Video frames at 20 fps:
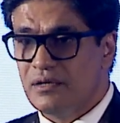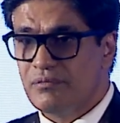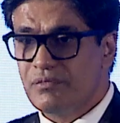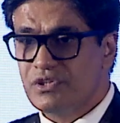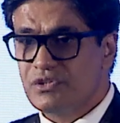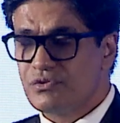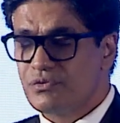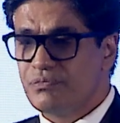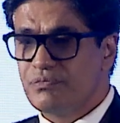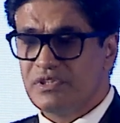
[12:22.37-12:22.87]

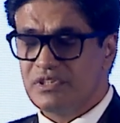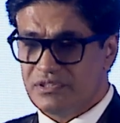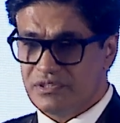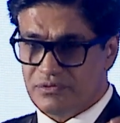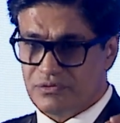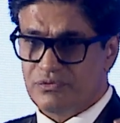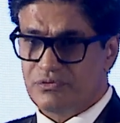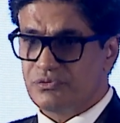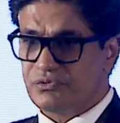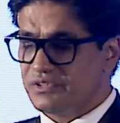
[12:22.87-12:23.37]
So
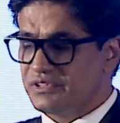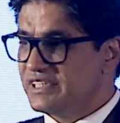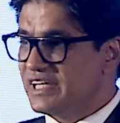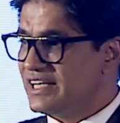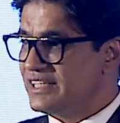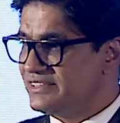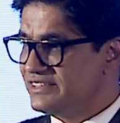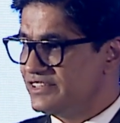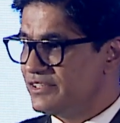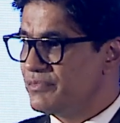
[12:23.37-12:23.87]

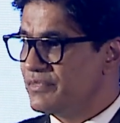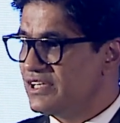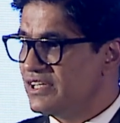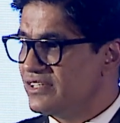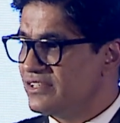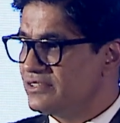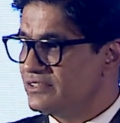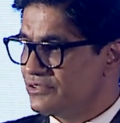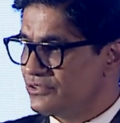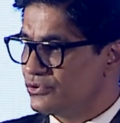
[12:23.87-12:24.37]
that
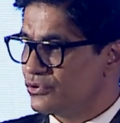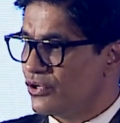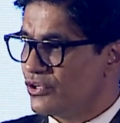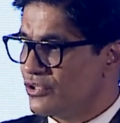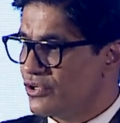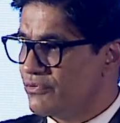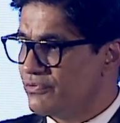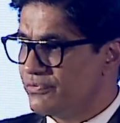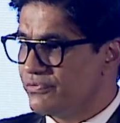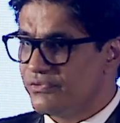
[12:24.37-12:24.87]
similar sort
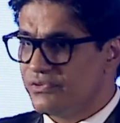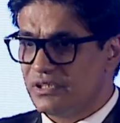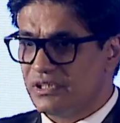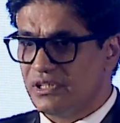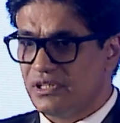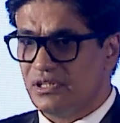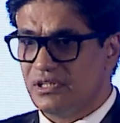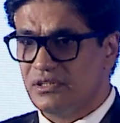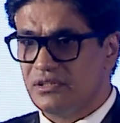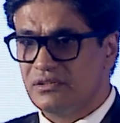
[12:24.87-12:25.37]
of
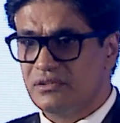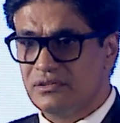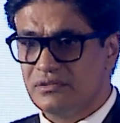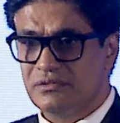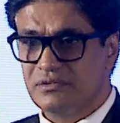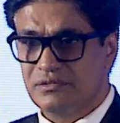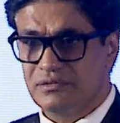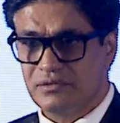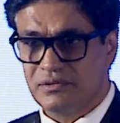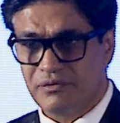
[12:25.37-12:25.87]

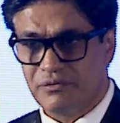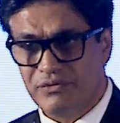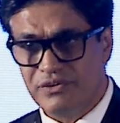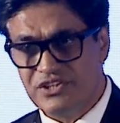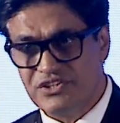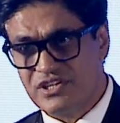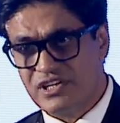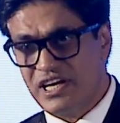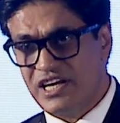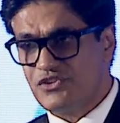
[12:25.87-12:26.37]

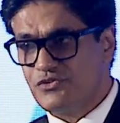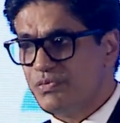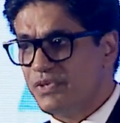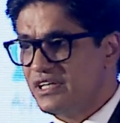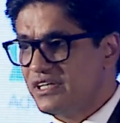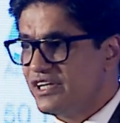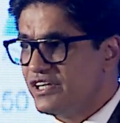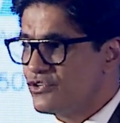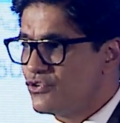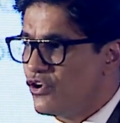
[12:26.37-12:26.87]
feature has
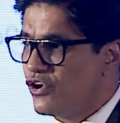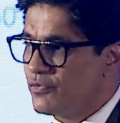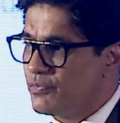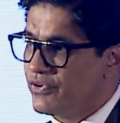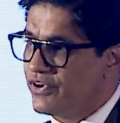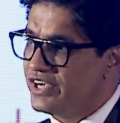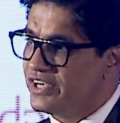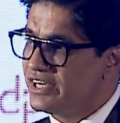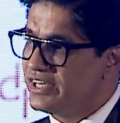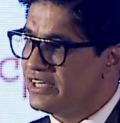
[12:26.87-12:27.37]
been
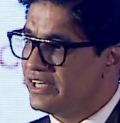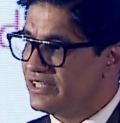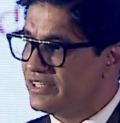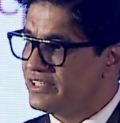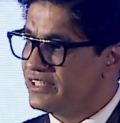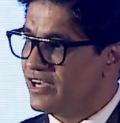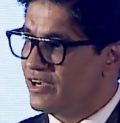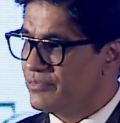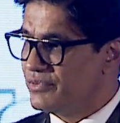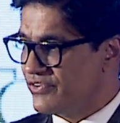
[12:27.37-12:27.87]
incorporated in
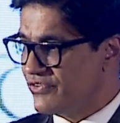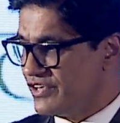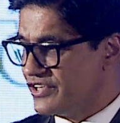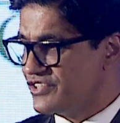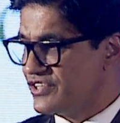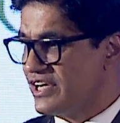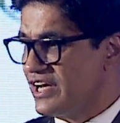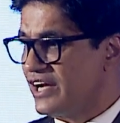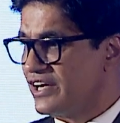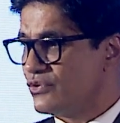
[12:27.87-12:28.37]
the
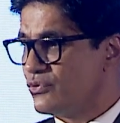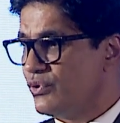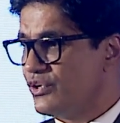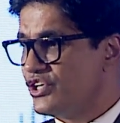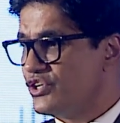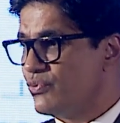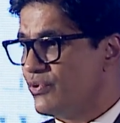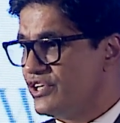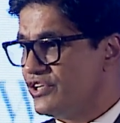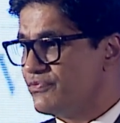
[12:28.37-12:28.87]
Arbitration Act
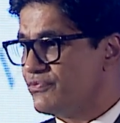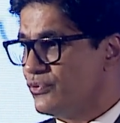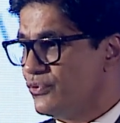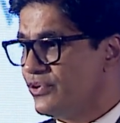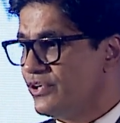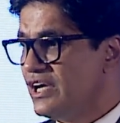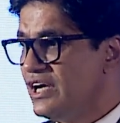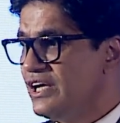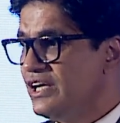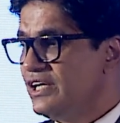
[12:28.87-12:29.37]
2024.
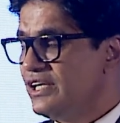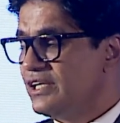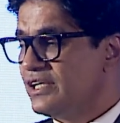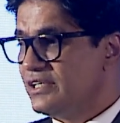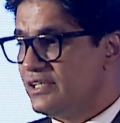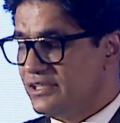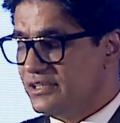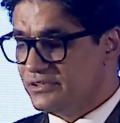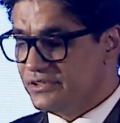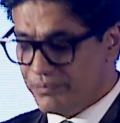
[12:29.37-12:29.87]

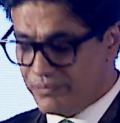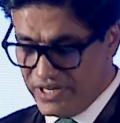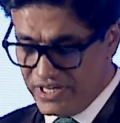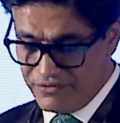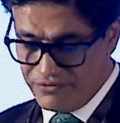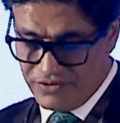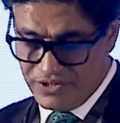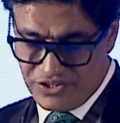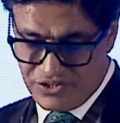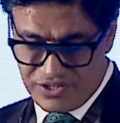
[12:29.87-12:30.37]
The main
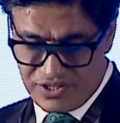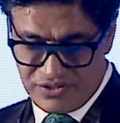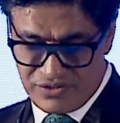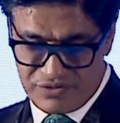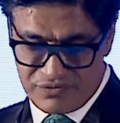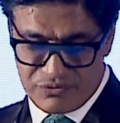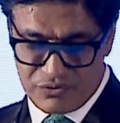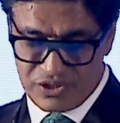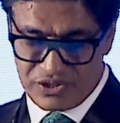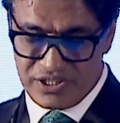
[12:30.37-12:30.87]
features
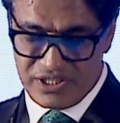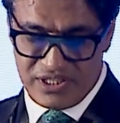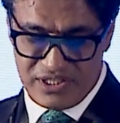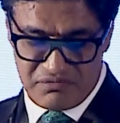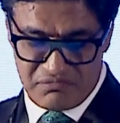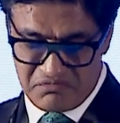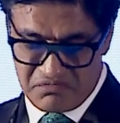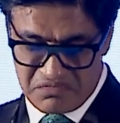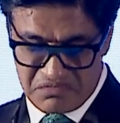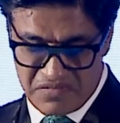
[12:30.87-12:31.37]
for the
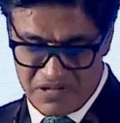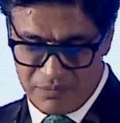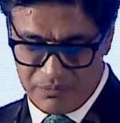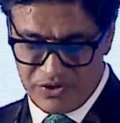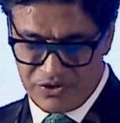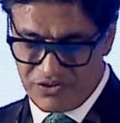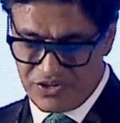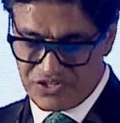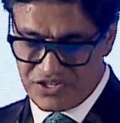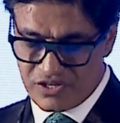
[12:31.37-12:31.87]

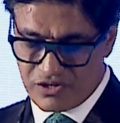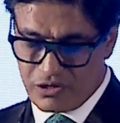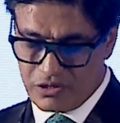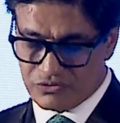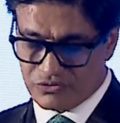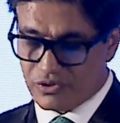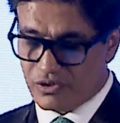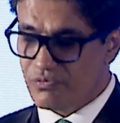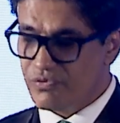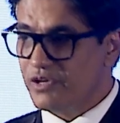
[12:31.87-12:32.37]
Arbitration
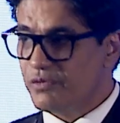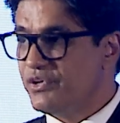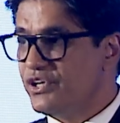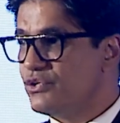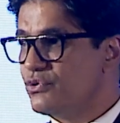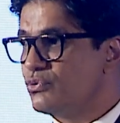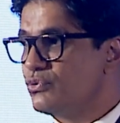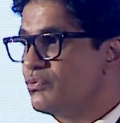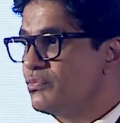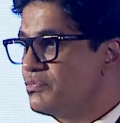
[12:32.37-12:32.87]
Council will be
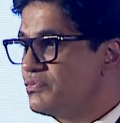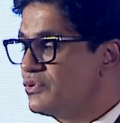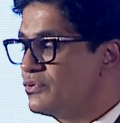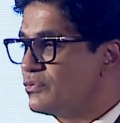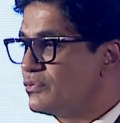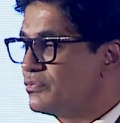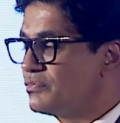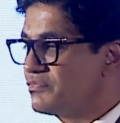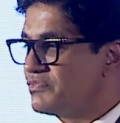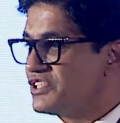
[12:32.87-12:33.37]
to
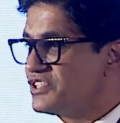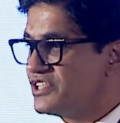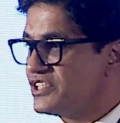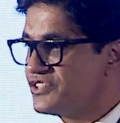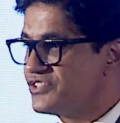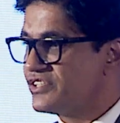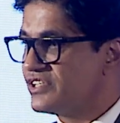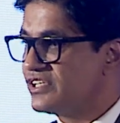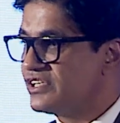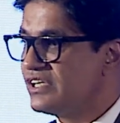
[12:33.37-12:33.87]

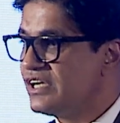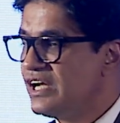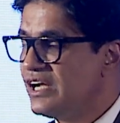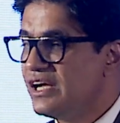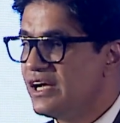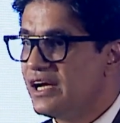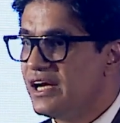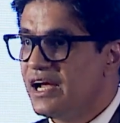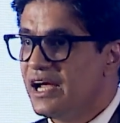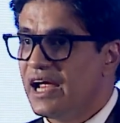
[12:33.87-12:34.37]
register
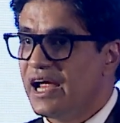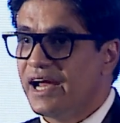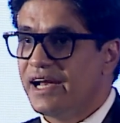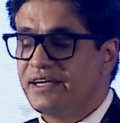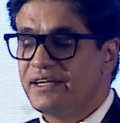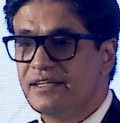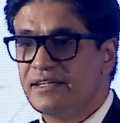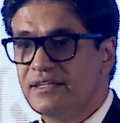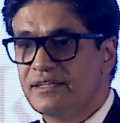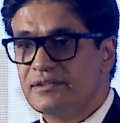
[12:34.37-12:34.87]

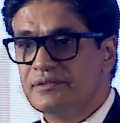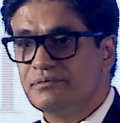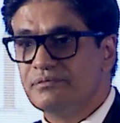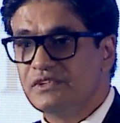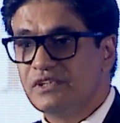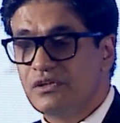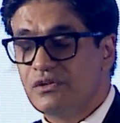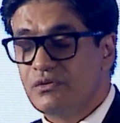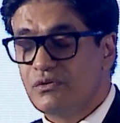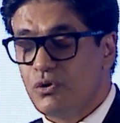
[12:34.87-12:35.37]
and
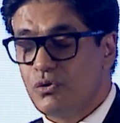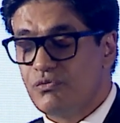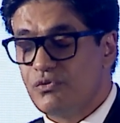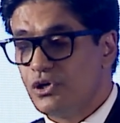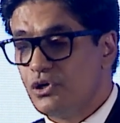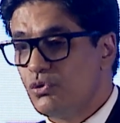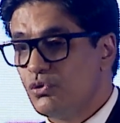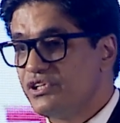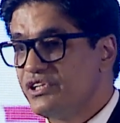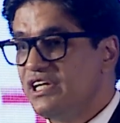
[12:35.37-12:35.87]

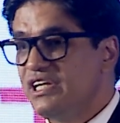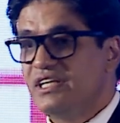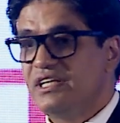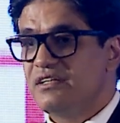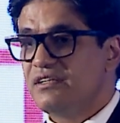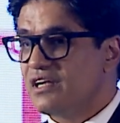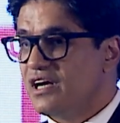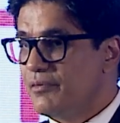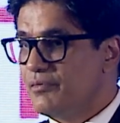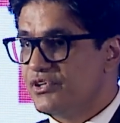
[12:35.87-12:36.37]
overlook
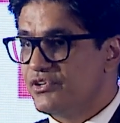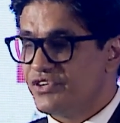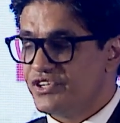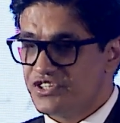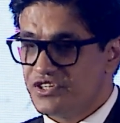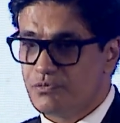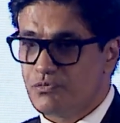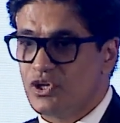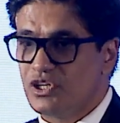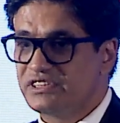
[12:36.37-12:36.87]
the
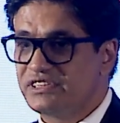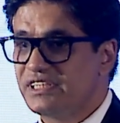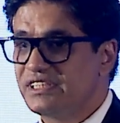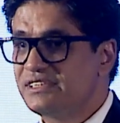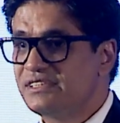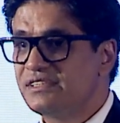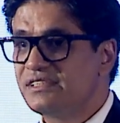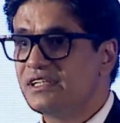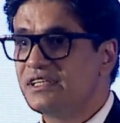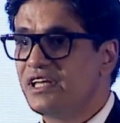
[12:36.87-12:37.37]
arbitration process.